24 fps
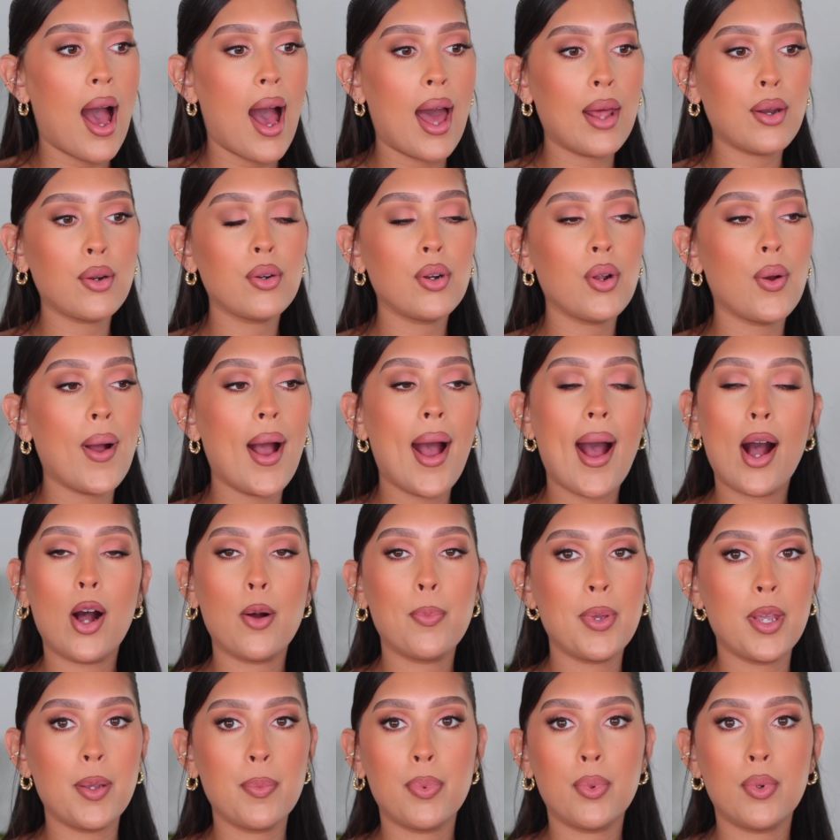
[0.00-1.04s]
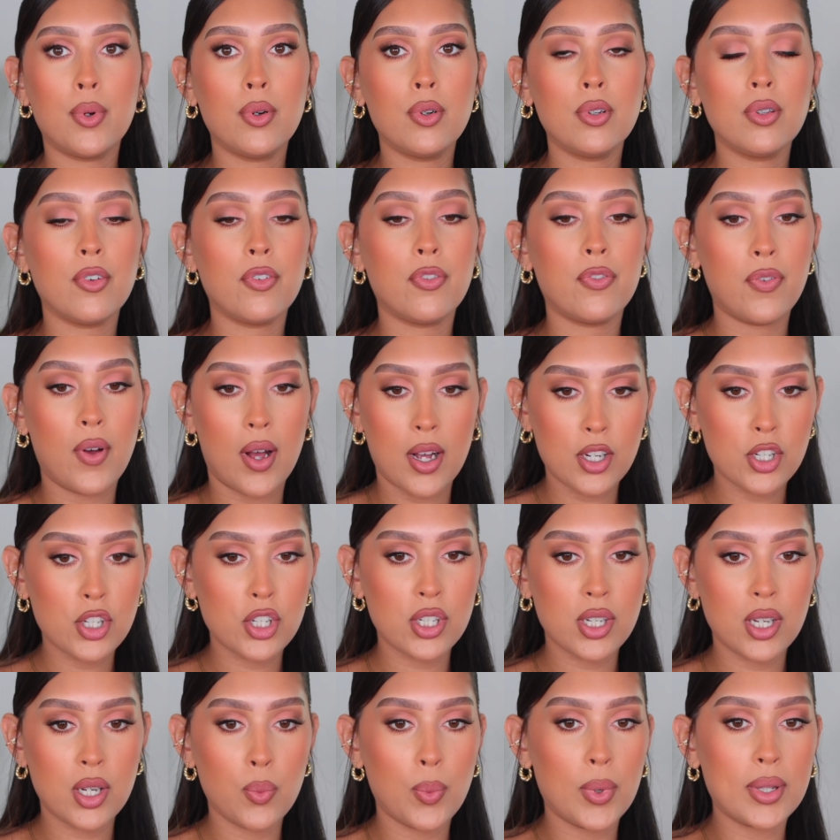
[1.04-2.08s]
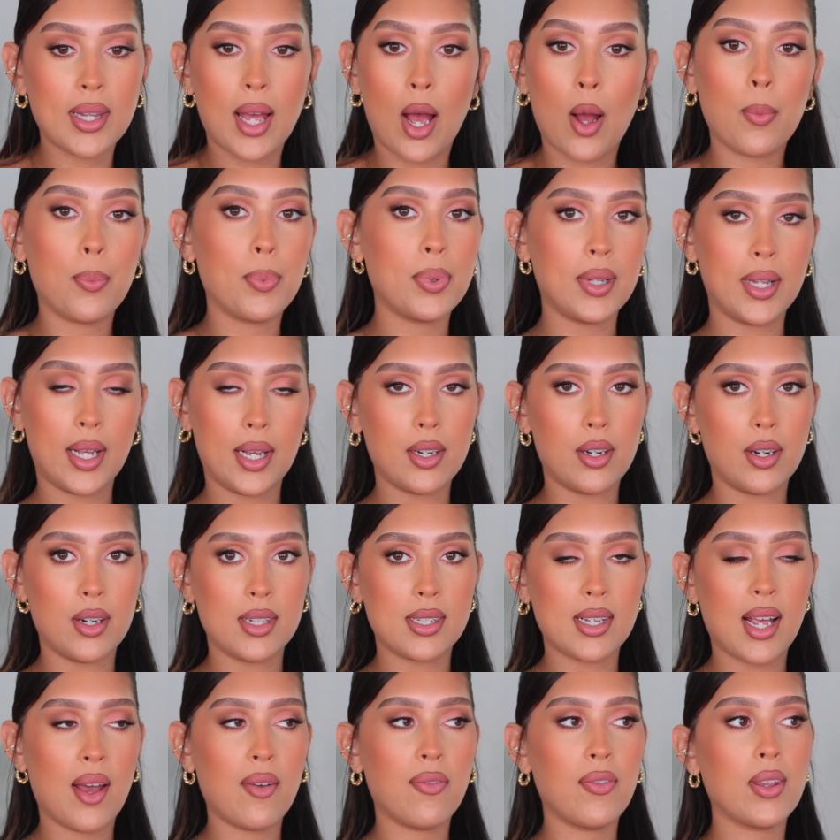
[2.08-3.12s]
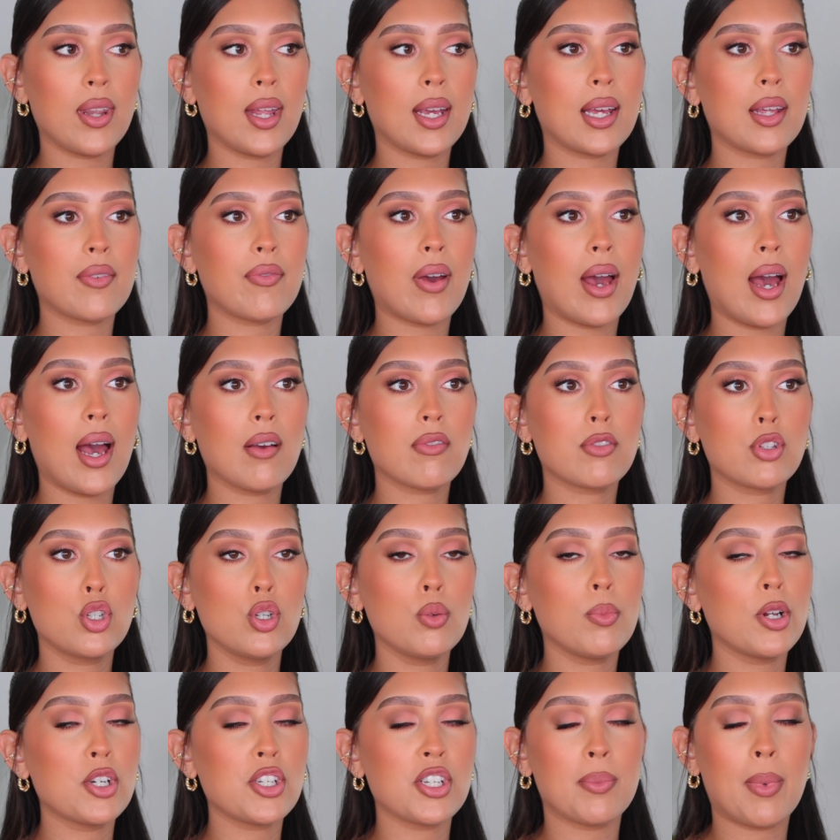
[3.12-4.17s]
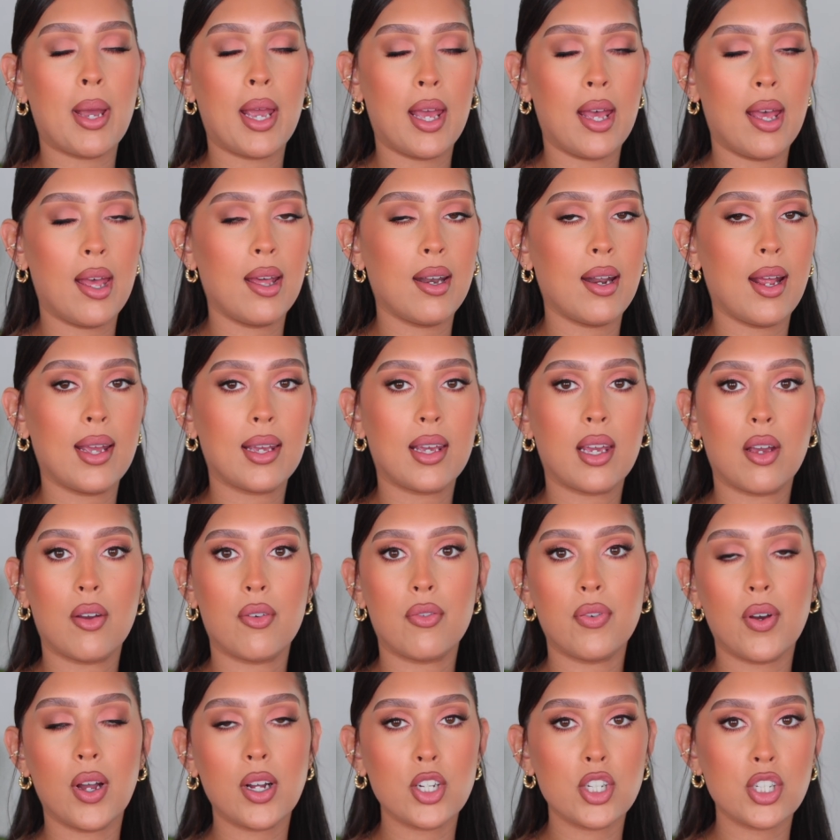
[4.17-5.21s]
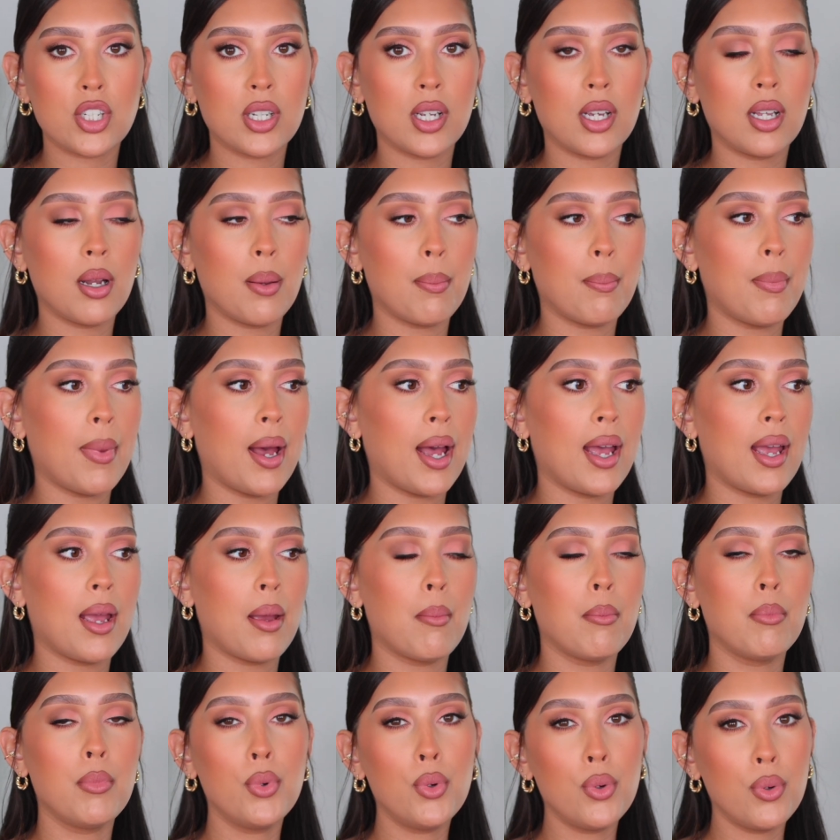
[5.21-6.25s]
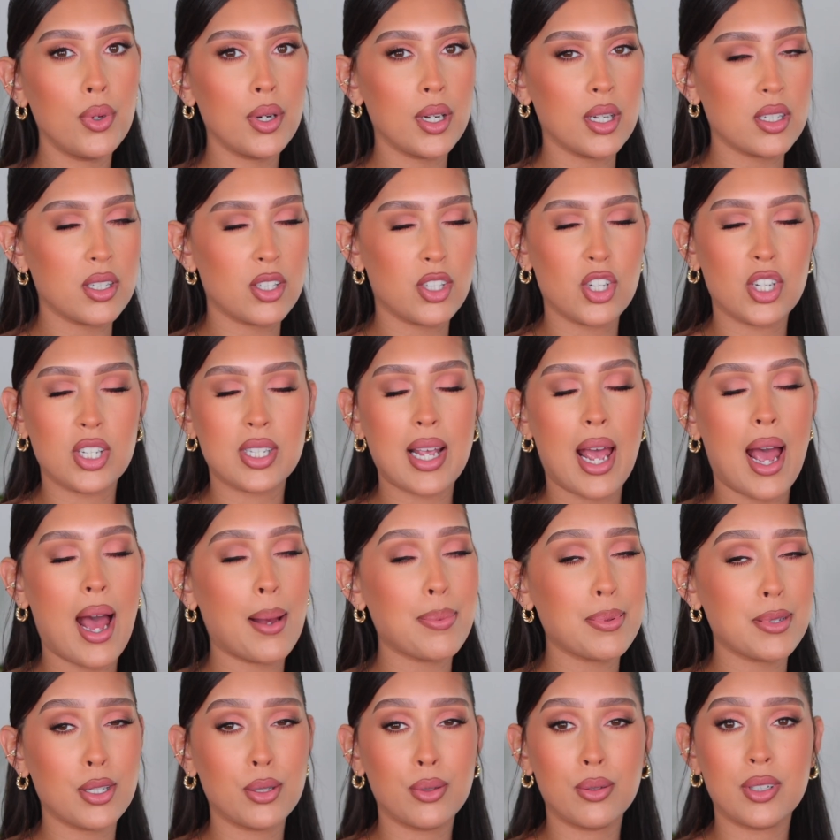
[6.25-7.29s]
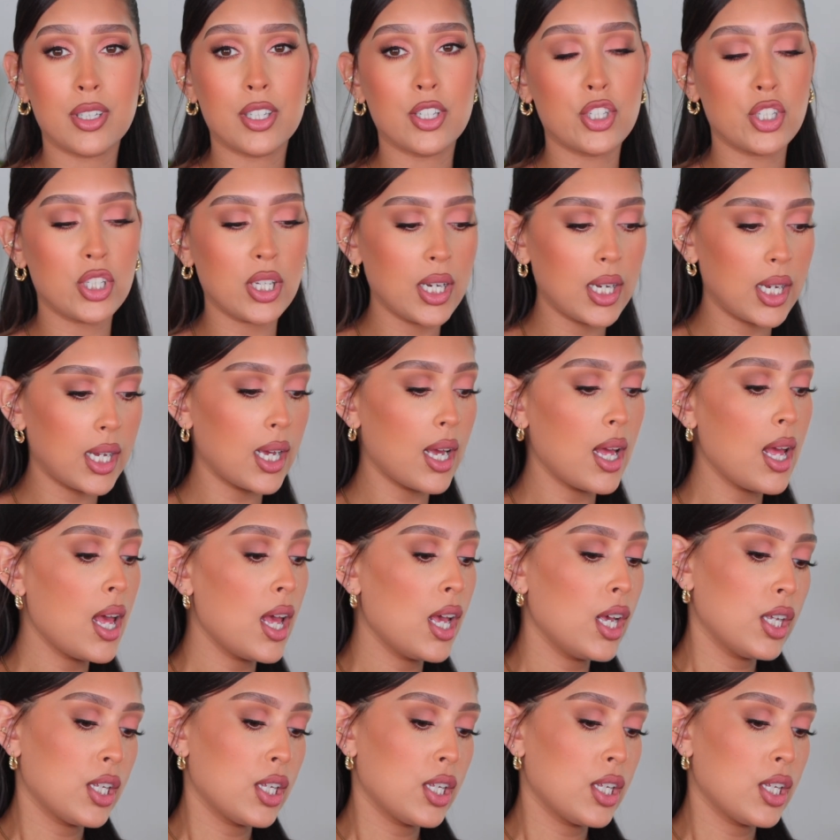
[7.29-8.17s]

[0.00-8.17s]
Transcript: I don't know how people function without planners. I feel like if I have too much in my head, I can't function. My mood is just absolutely shitty.